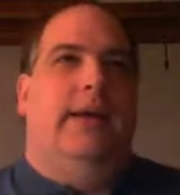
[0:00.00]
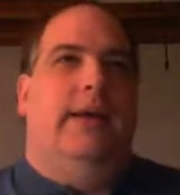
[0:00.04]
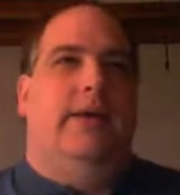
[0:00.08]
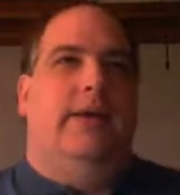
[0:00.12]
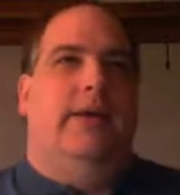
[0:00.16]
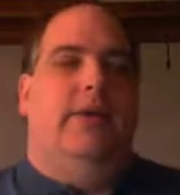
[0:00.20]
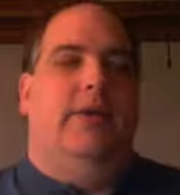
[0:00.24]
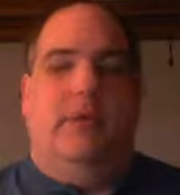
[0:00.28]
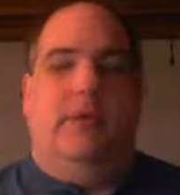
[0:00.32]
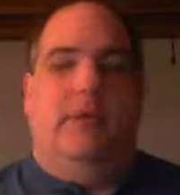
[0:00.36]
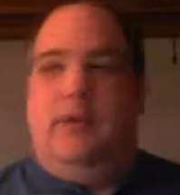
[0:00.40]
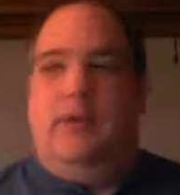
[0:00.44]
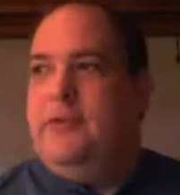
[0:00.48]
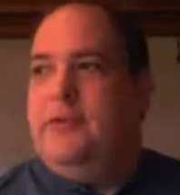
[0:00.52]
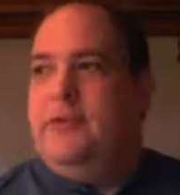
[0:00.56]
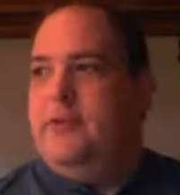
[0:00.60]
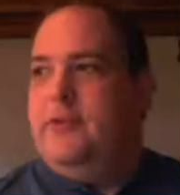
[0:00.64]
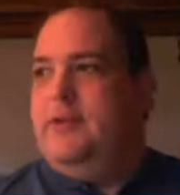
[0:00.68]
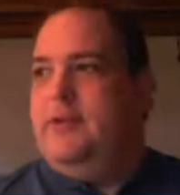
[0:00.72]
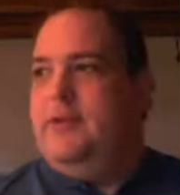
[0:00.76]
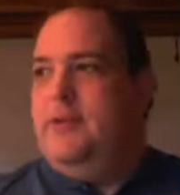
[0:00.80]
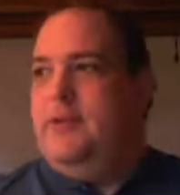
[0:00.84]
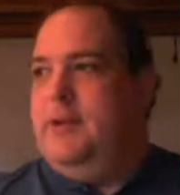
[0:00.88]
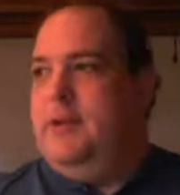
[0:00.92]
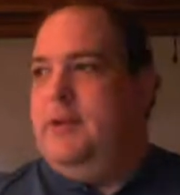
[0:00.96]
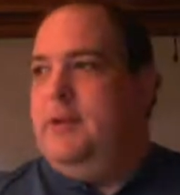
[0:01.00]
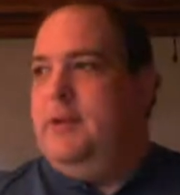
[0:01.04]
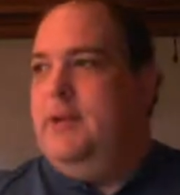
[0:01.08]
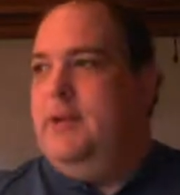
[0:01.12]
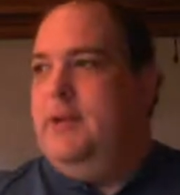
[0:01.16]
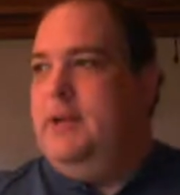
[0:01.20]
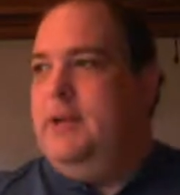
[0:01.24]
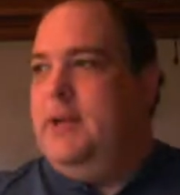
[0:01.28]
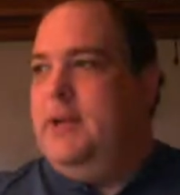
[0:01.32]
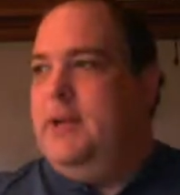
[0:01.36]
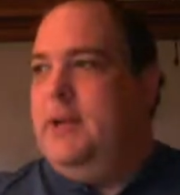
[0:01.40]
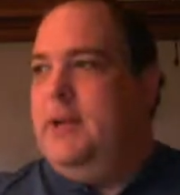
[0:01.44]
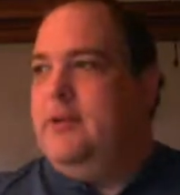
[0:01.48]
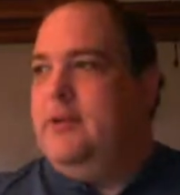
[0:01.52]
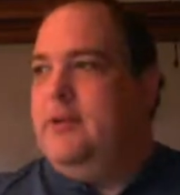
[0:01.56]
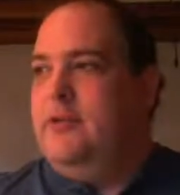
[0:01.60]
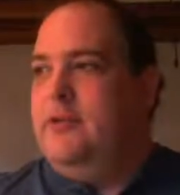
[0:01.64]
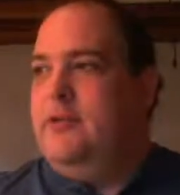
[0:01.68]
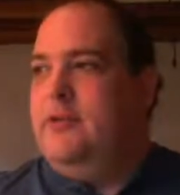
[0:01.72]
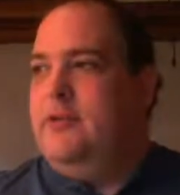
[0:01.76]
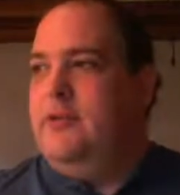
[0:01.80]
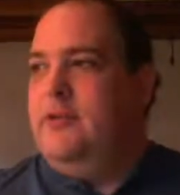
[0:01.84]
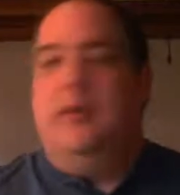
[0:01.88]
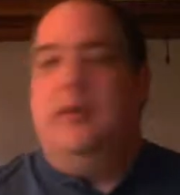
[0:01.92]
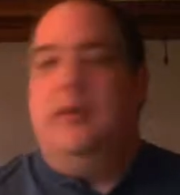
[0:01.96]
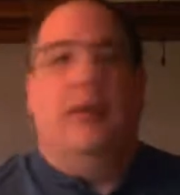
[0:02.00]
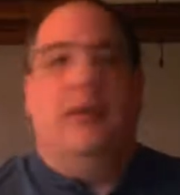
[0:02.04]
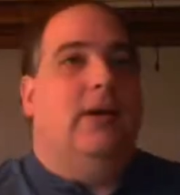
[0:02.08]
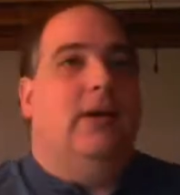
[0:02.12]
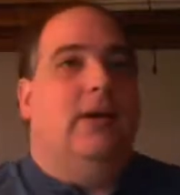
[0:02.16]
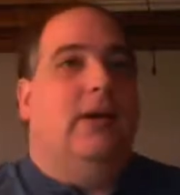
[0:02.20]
So let's see, what next?